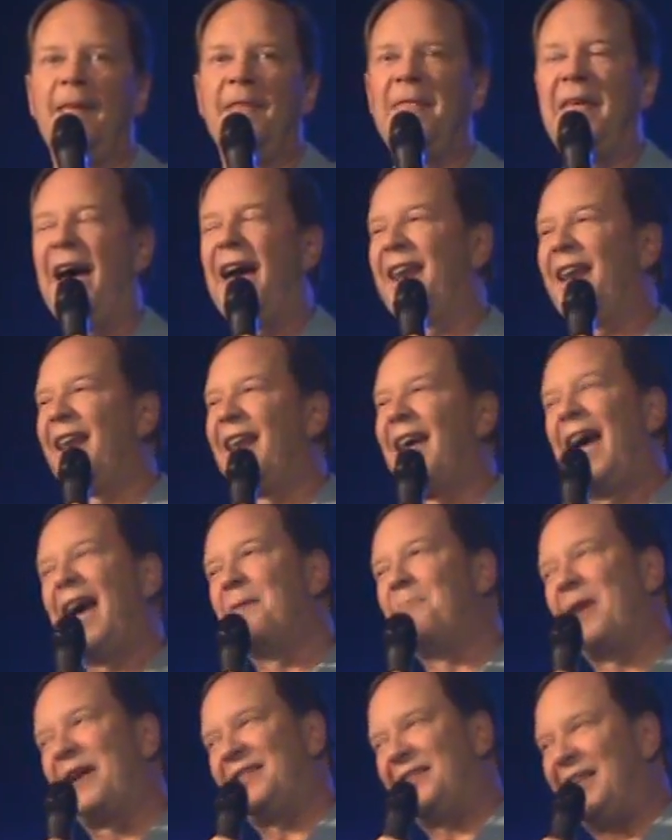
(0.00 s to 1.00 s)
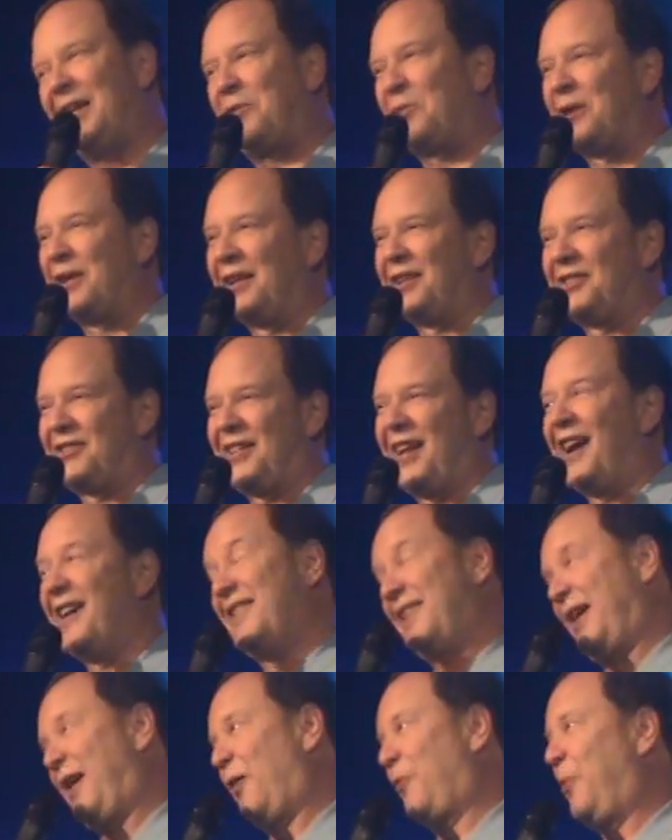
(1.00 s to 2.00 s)
That, and I had my secret little
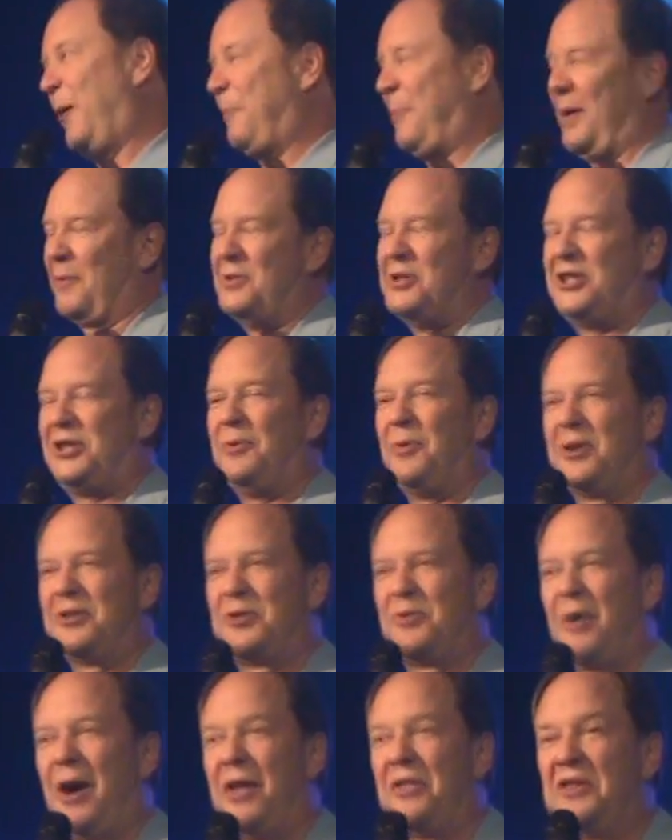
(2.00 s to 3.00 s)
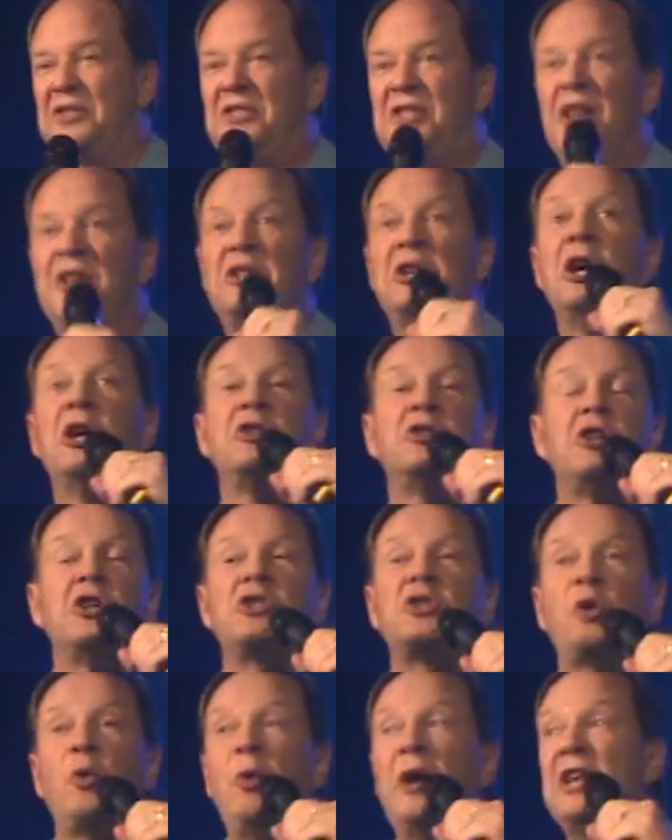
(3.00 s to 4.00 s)
sign that I would put out when she wasn't around that said,
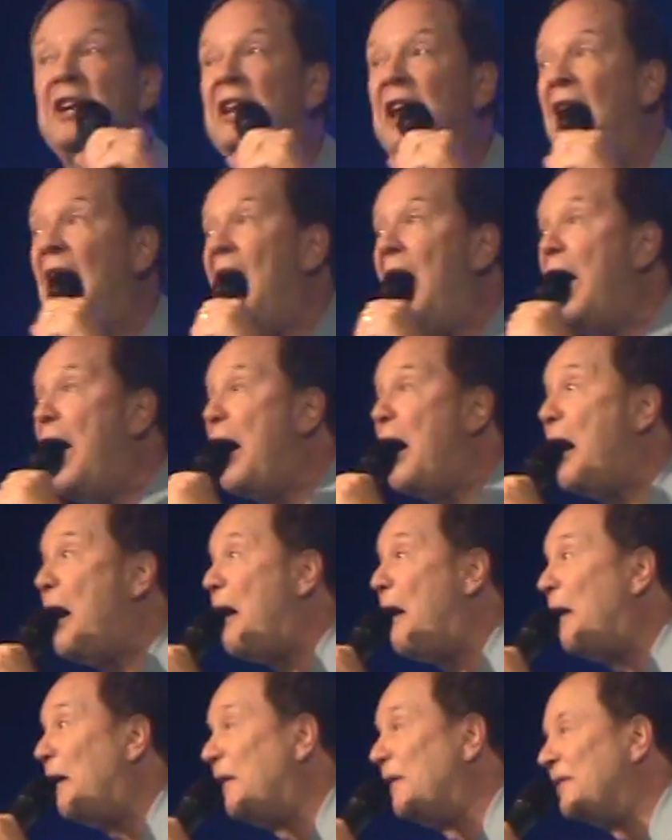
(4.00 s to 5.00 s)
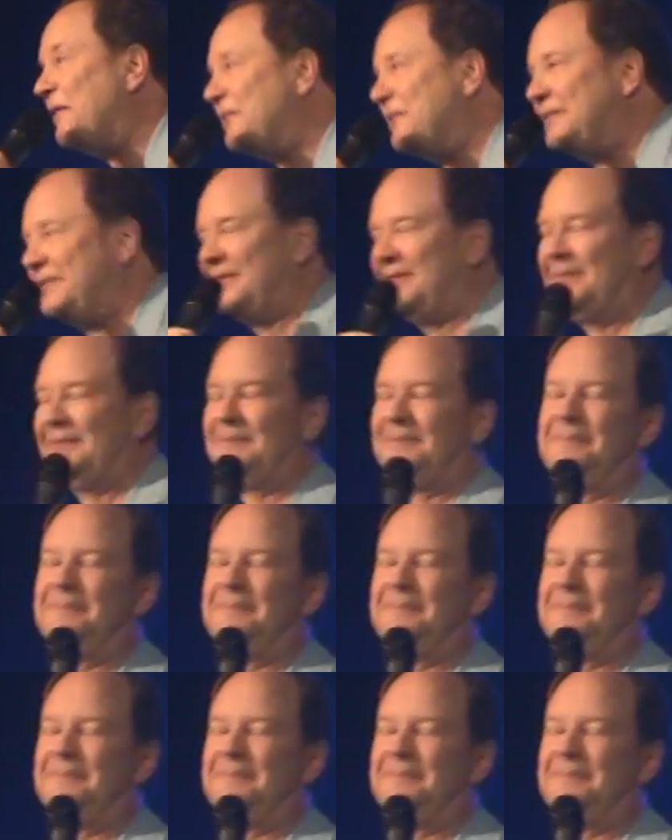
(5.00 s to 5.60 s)
just quit now.